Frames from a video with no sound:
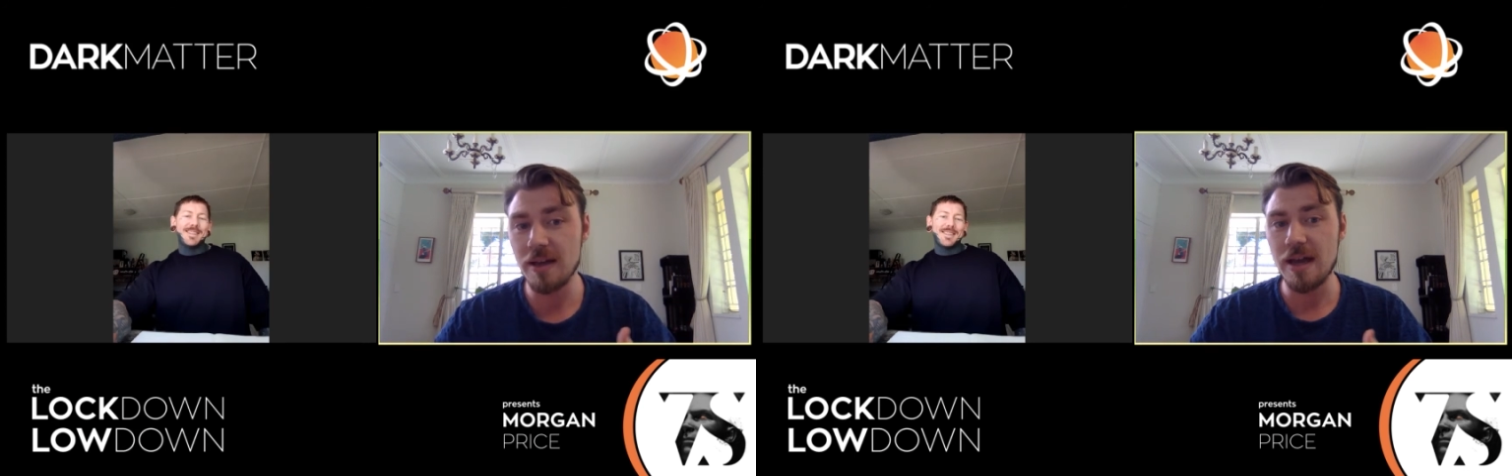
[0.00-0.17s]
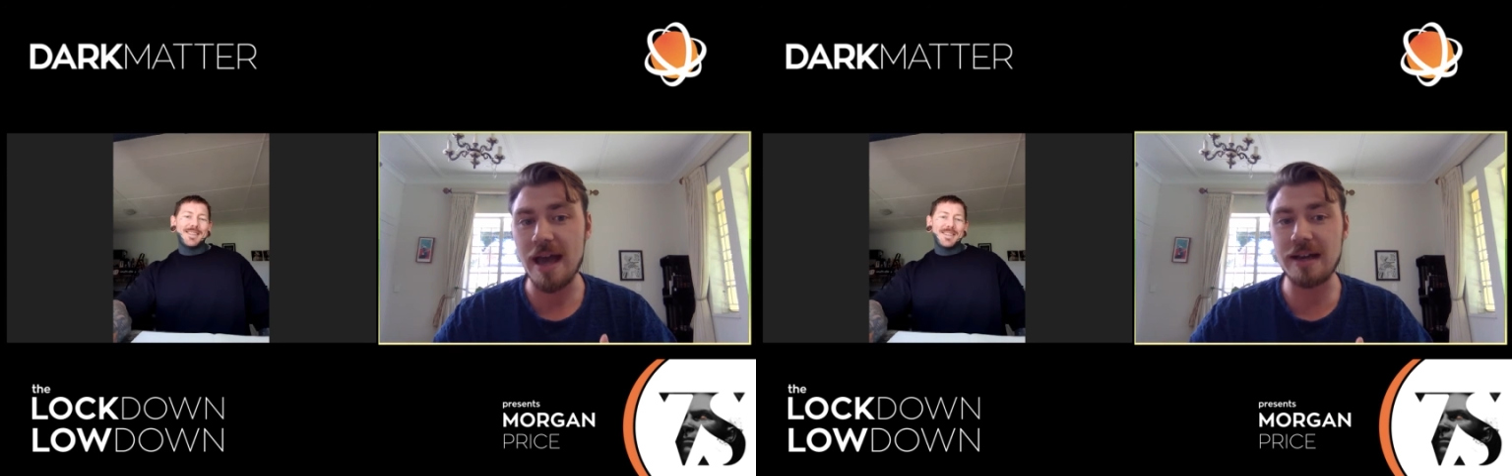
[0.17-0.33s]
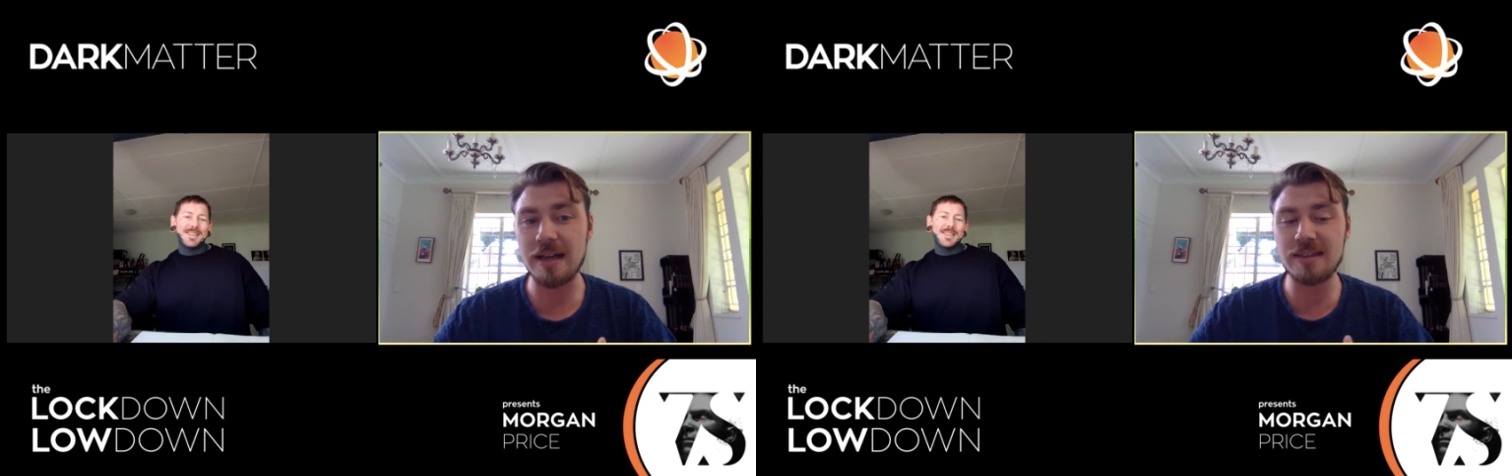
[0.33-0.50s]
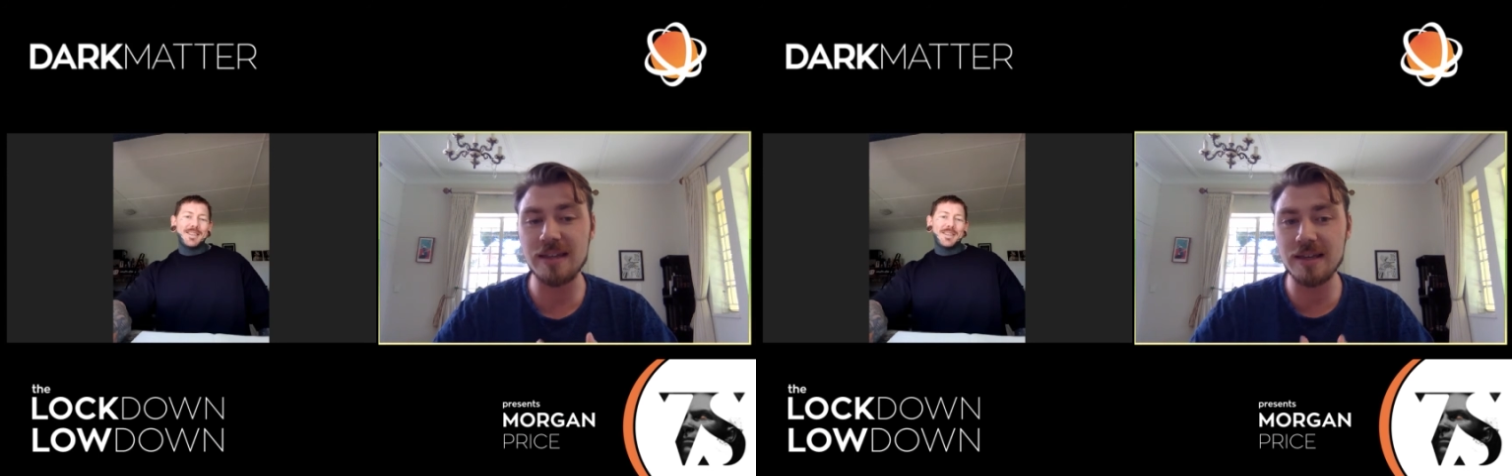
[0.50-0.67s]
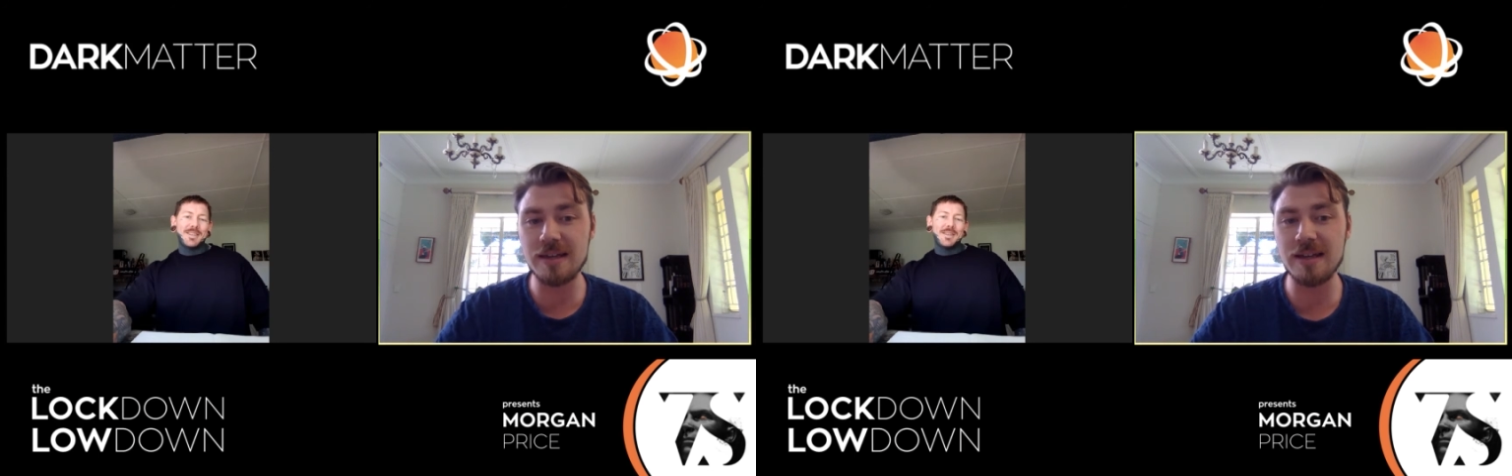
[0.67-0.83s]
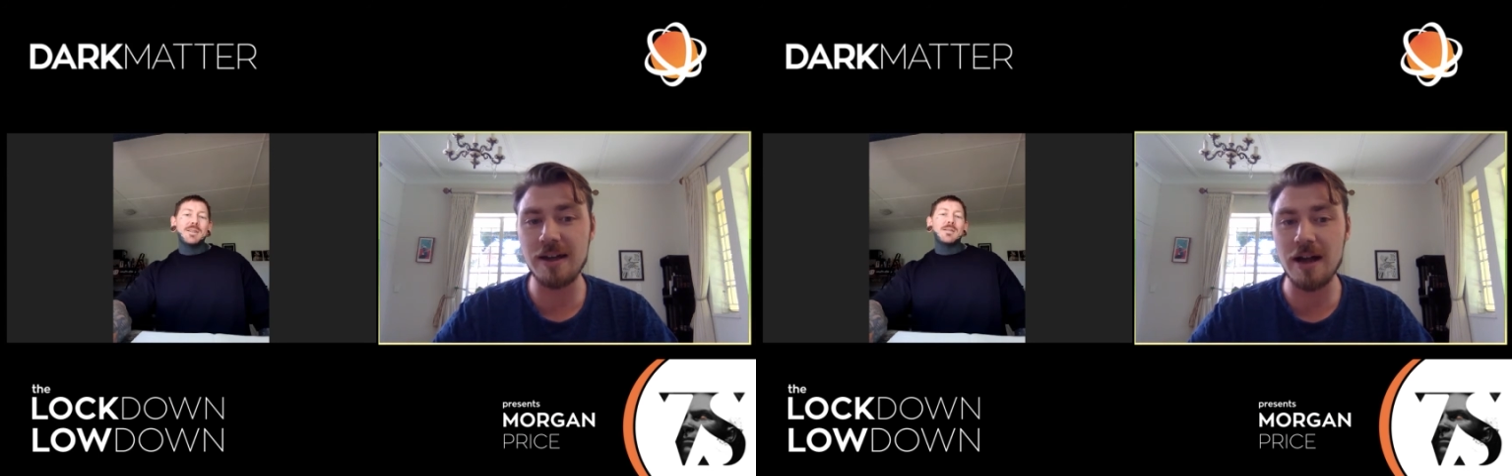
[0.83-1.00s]
And I
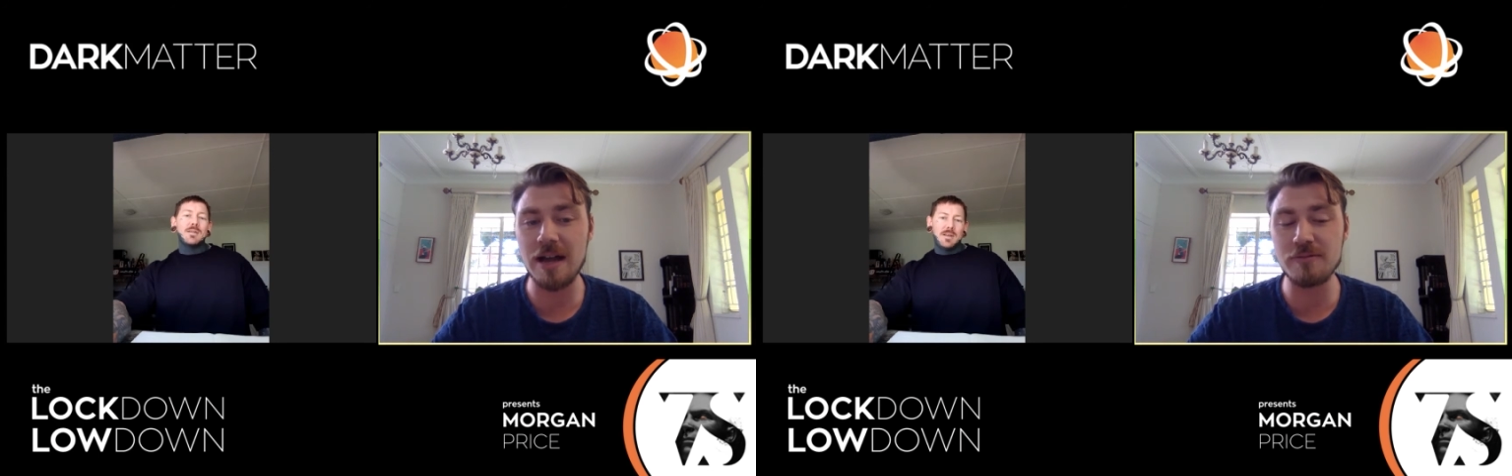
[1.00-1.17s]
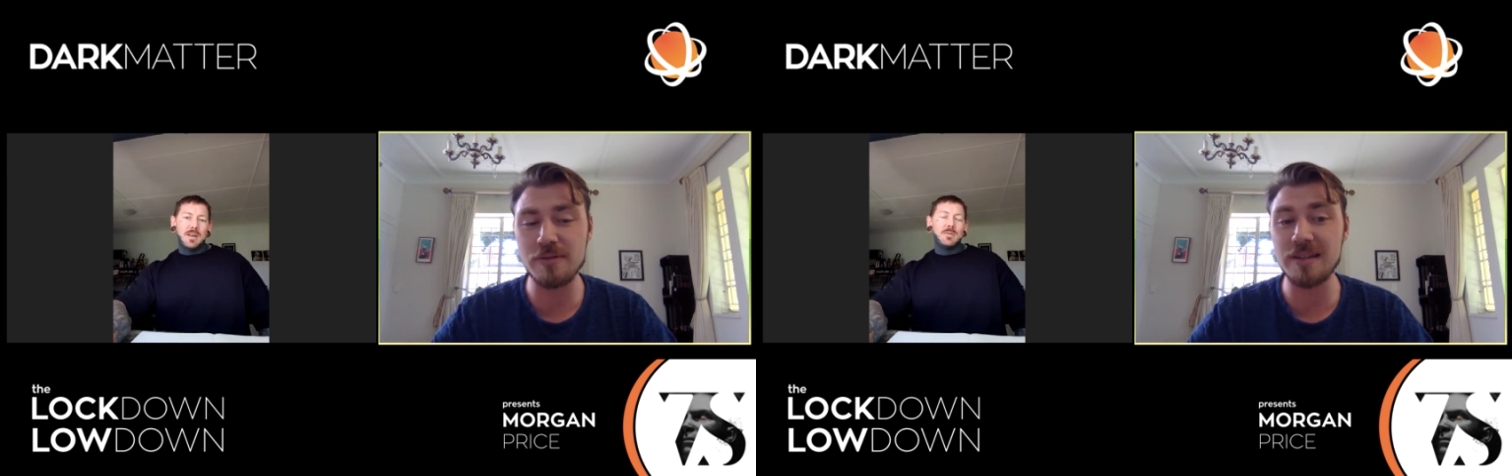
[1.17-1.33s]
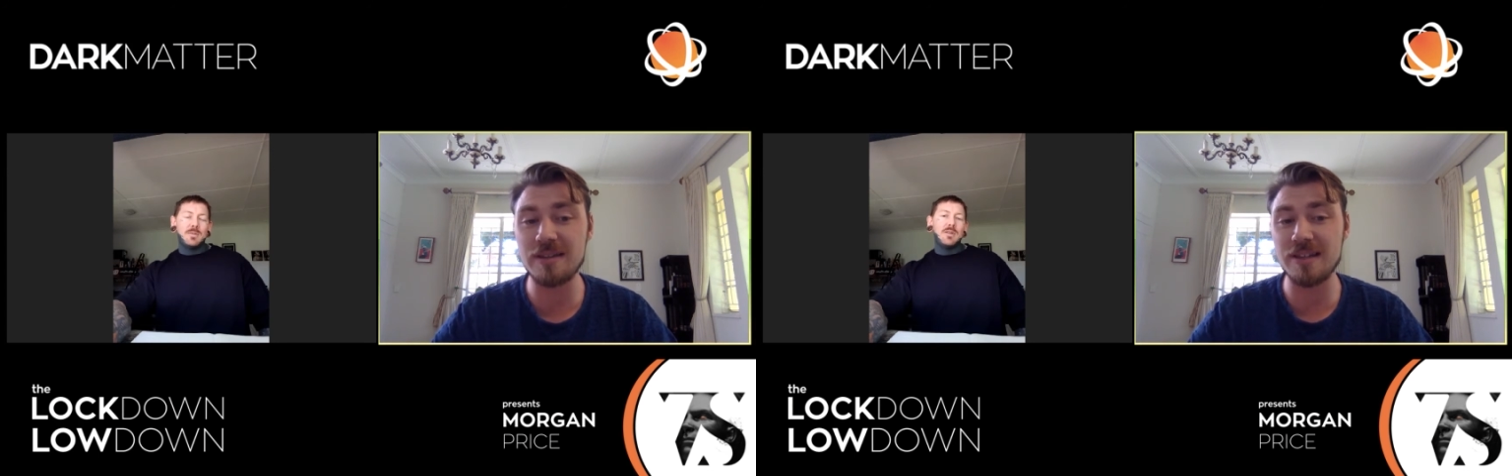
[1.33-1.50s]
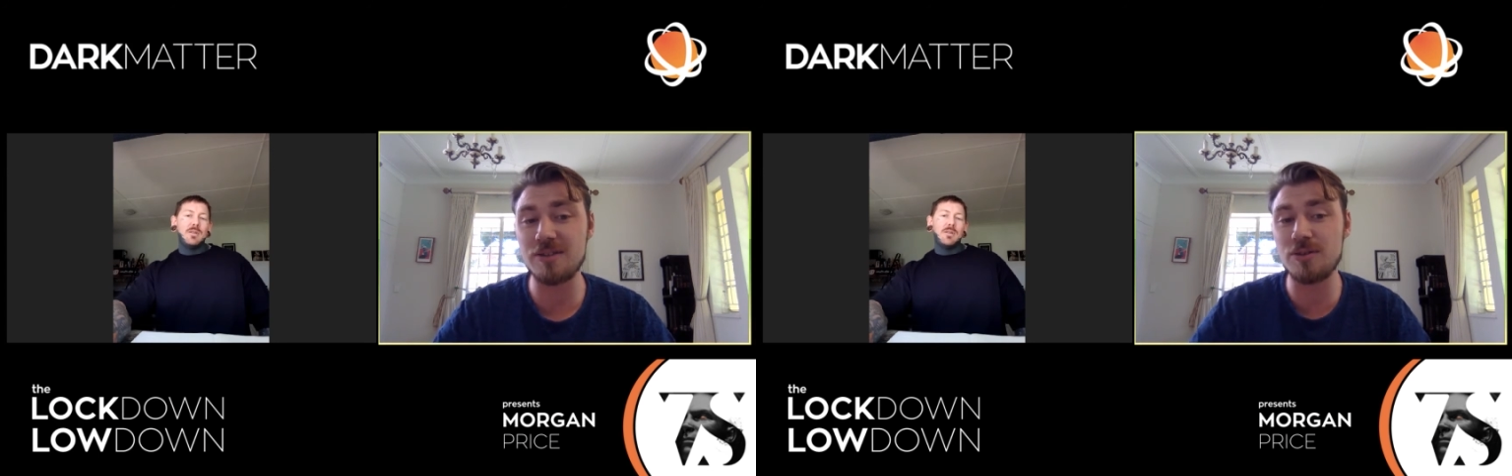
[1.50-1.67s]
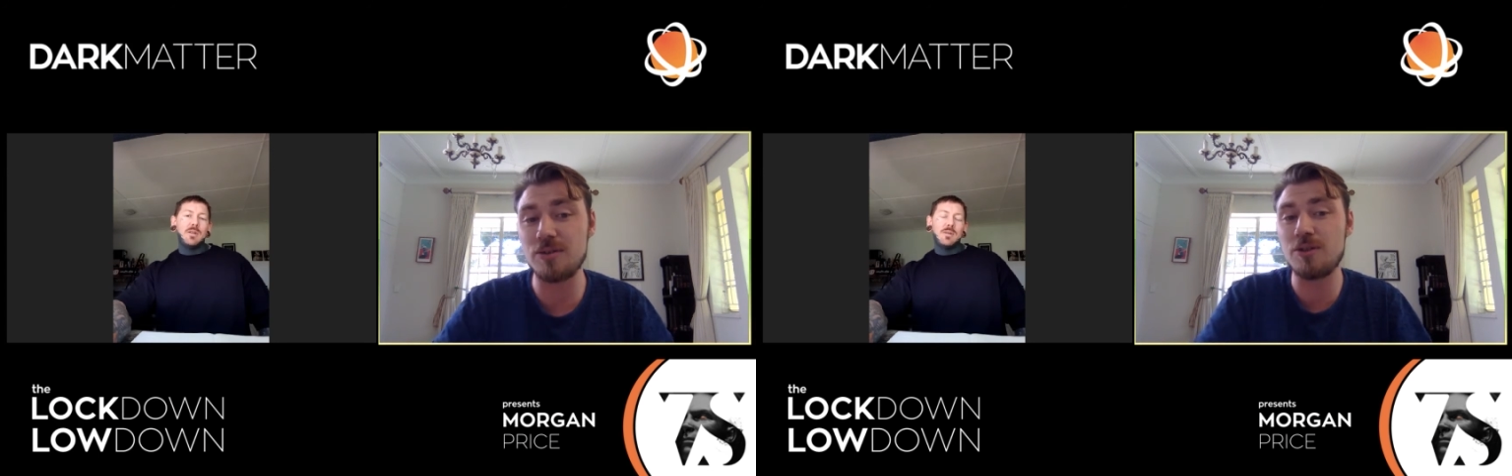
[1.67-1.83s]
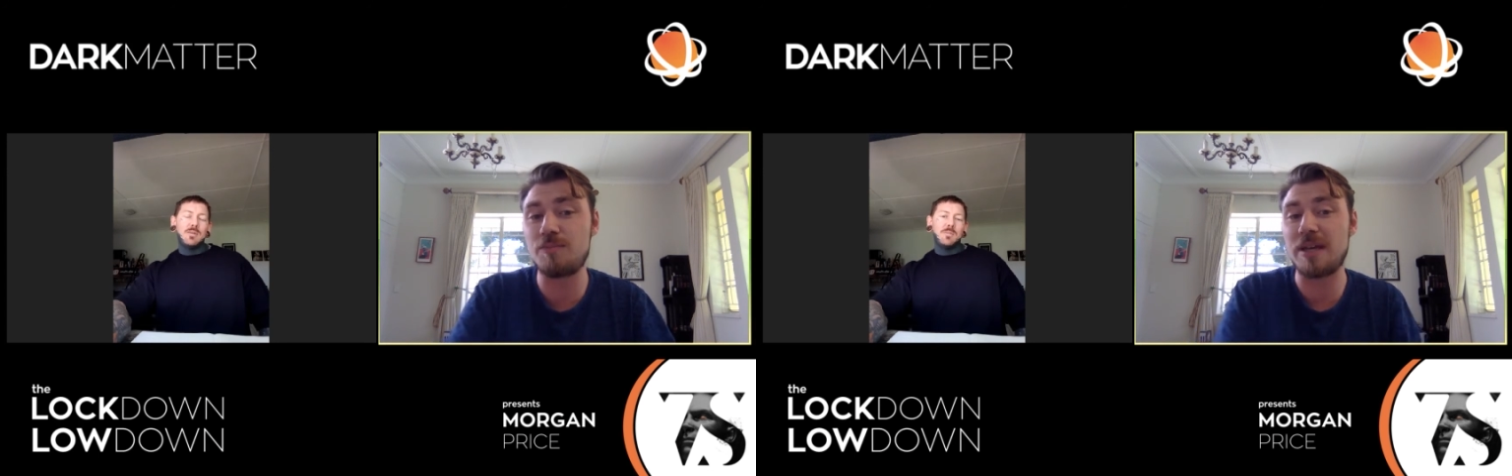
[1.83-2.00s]
think I really think
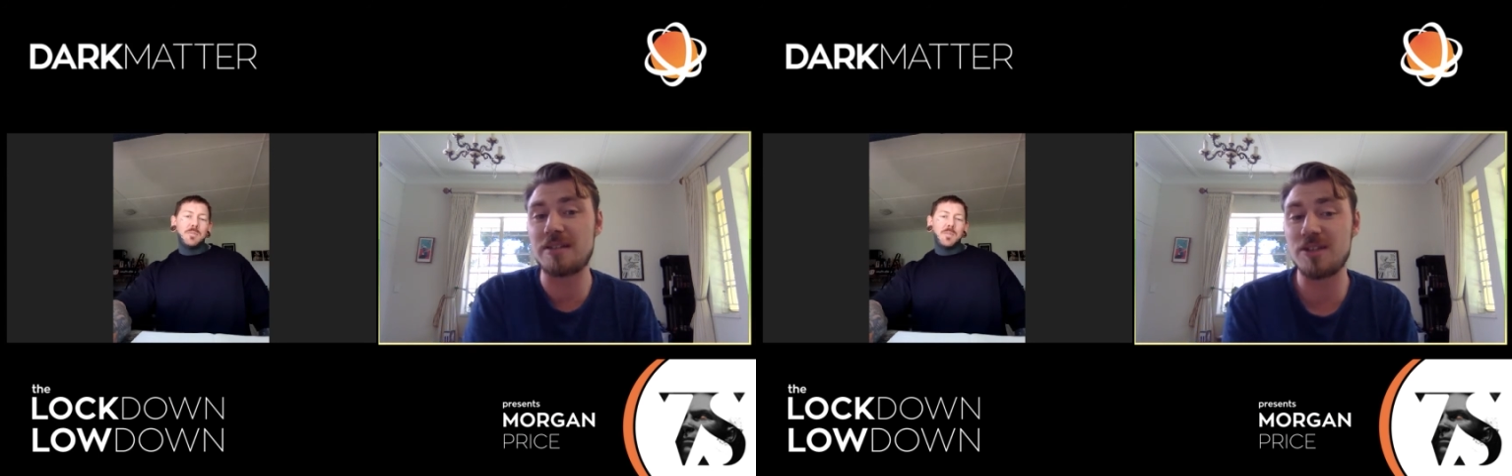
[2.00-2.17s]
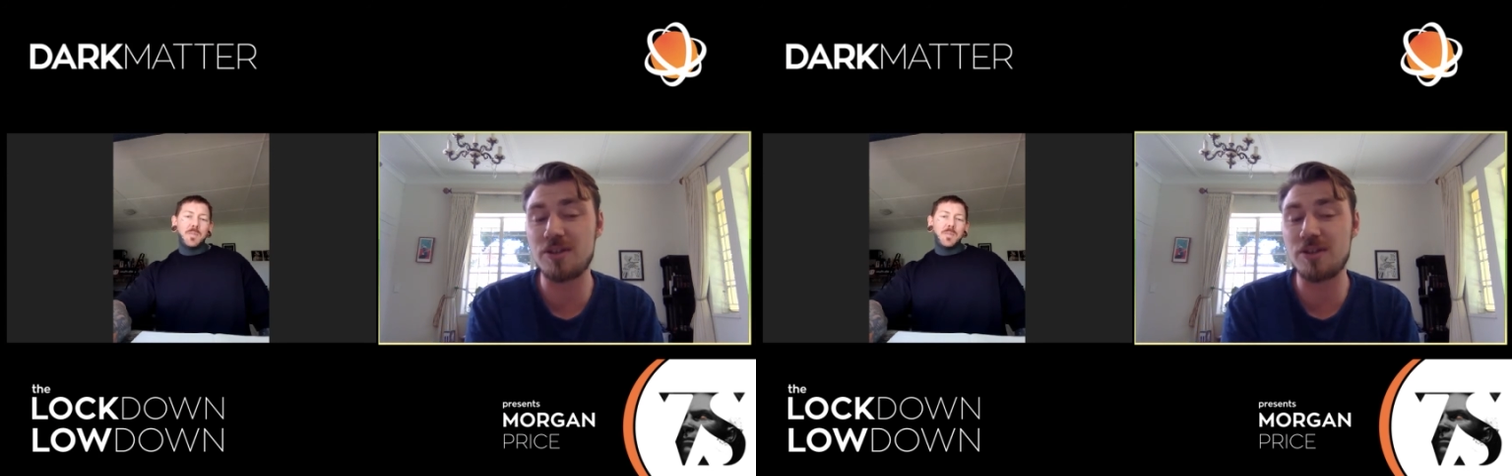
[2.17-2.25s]
you picked